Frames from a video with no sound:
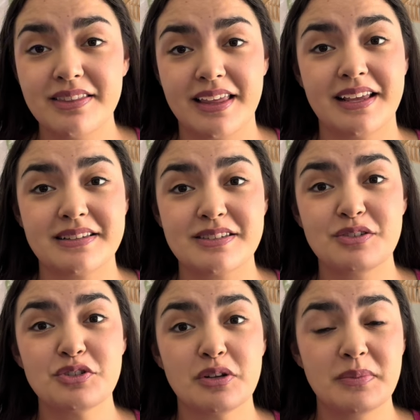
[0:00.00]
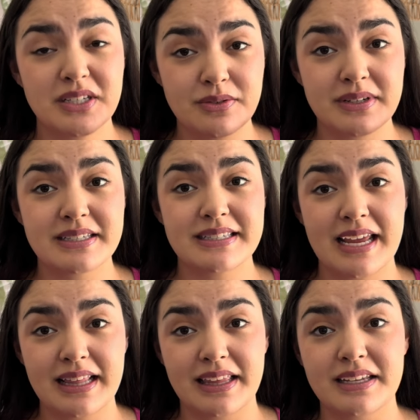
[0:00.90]
things you should be doing
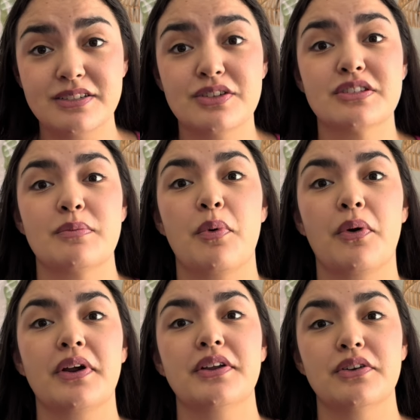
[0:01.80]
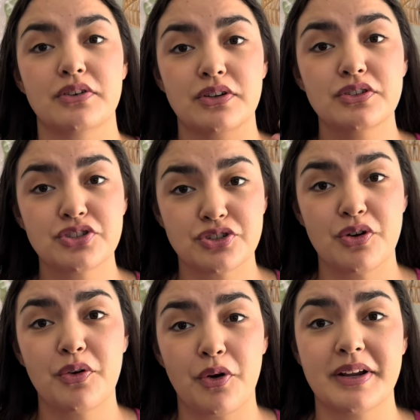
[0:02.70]
daily to support your
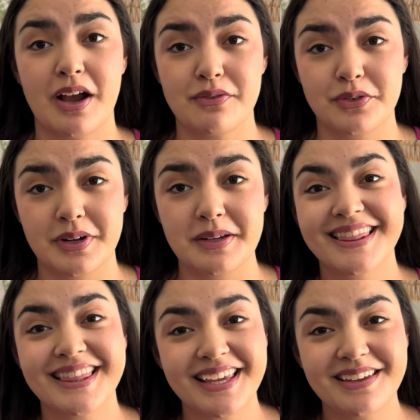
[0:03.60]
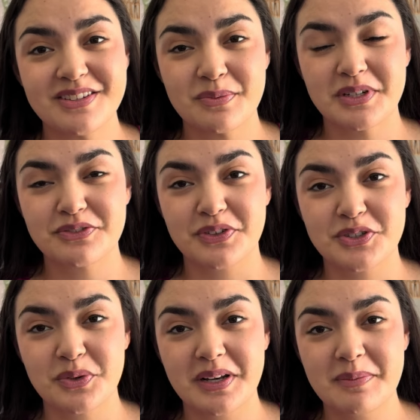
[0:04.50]
stroke or recovery. Thank you so much for
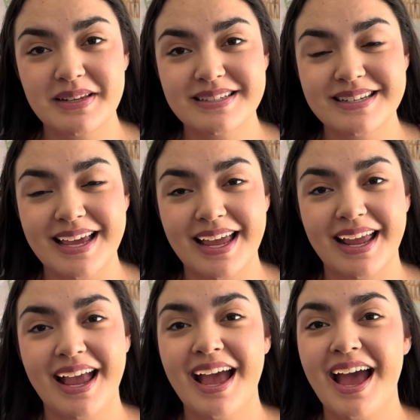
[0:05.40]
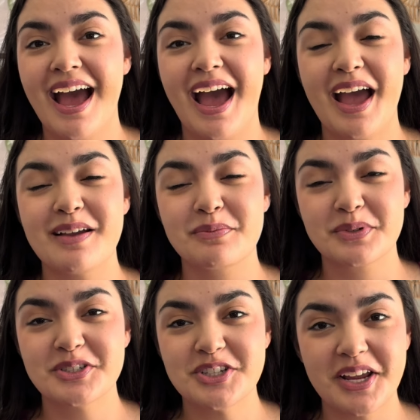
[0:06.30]
joining me today. I
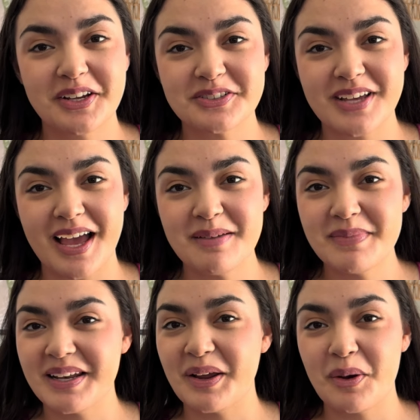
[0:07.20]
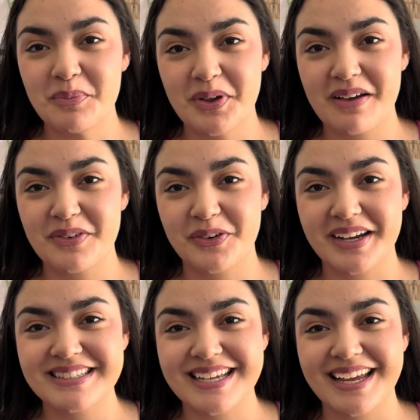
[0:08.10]
appreciate your time, and I hope you have a
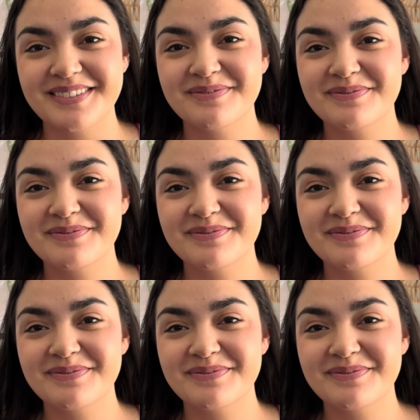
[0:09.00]
great day.